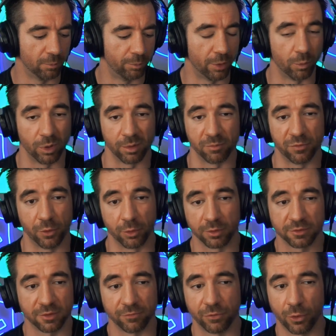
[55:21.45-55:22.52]
But when I'm
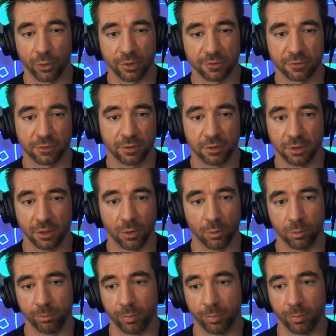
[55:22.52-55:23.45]
focused, I'm focused, you know.